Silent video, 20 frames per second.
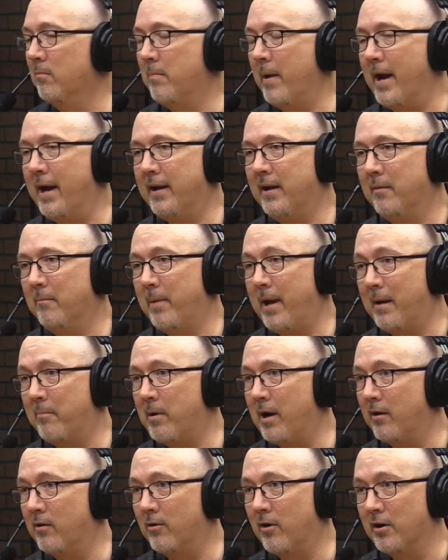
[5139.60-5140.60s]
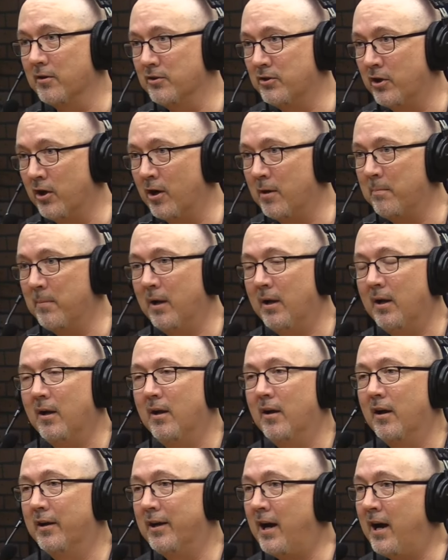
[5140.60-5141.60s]
back, backpack across Europe,
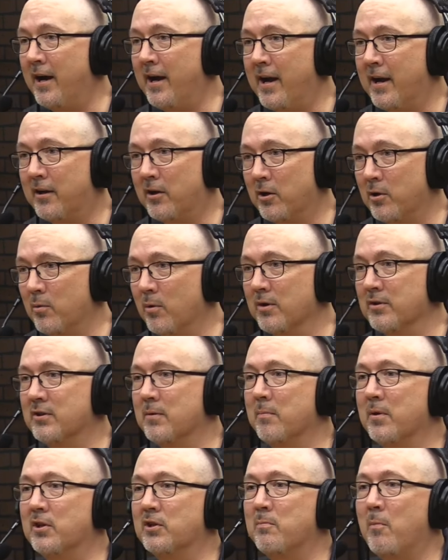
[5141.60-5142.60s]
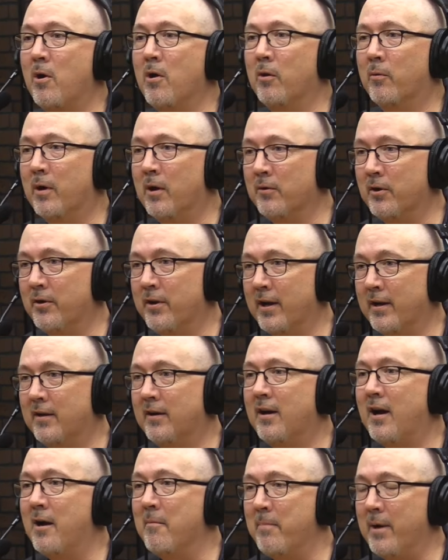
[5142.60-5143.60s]
kayaker who wants something small around their neck,
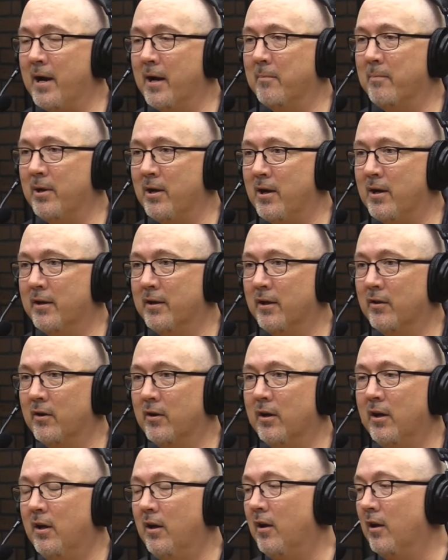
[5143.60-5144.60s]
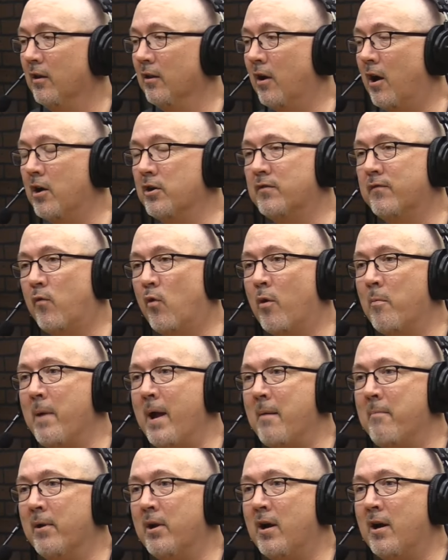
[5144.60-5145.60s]
compact binocular large
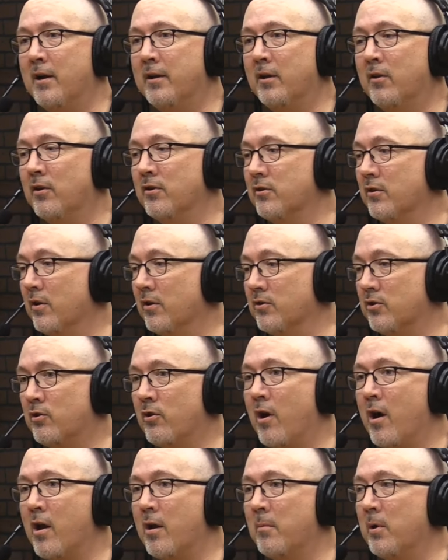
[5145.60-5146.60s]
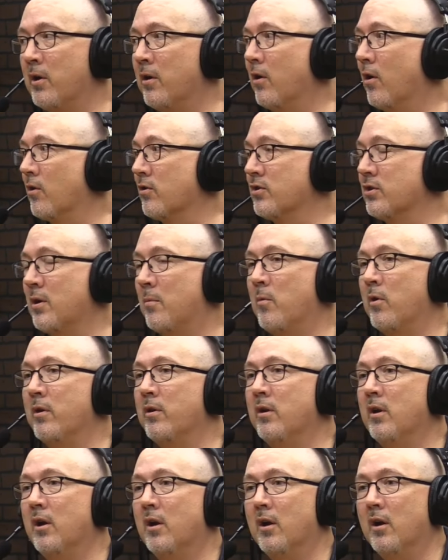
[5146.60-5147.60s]
format binoculars, astronomer, or
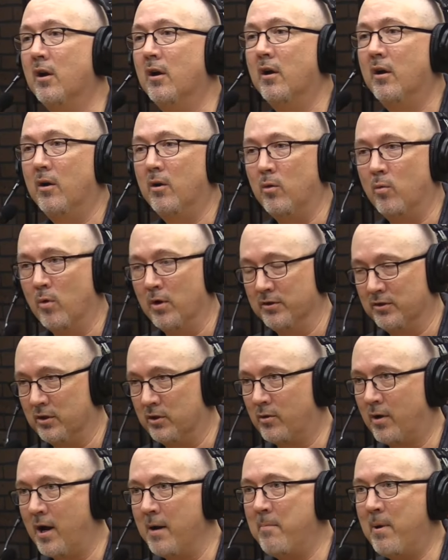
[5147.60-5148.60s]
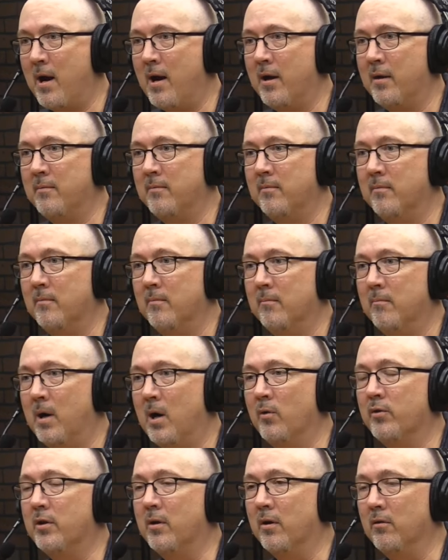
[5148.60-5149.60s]
someone who wants to tripod
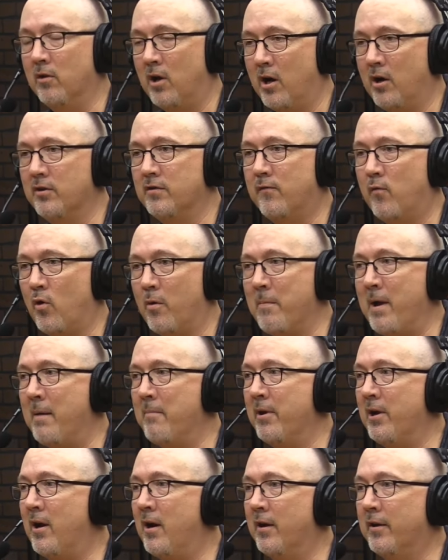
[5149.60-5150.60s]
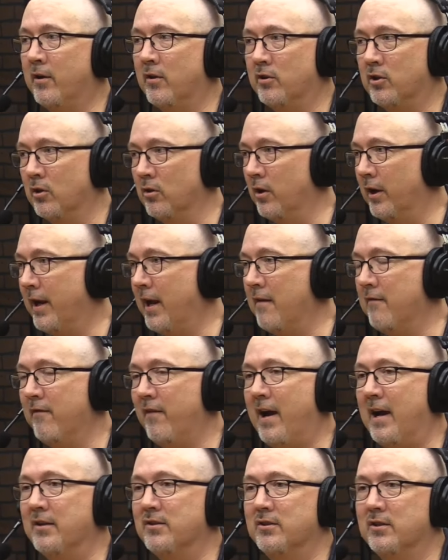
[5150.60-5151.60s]
mount a large format binocular to look at
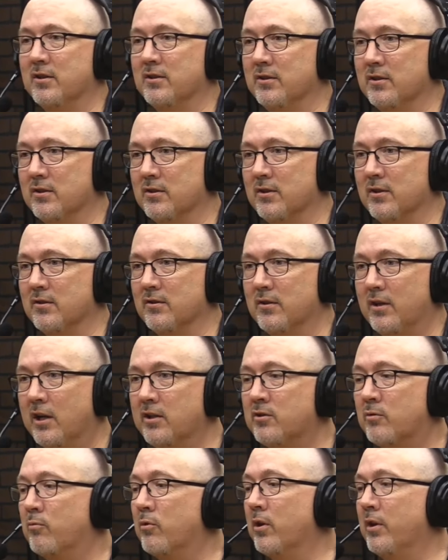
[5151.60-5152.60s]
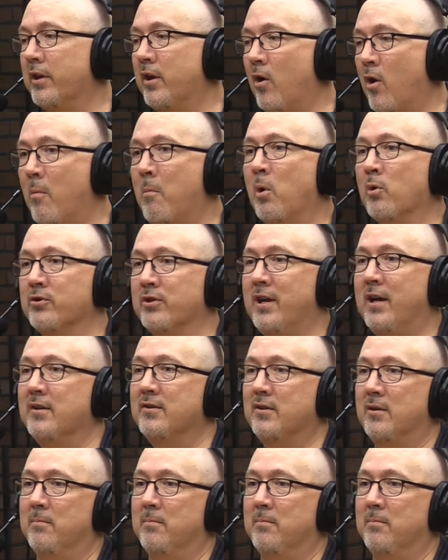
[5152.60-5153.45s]
vast distances. It's really almost that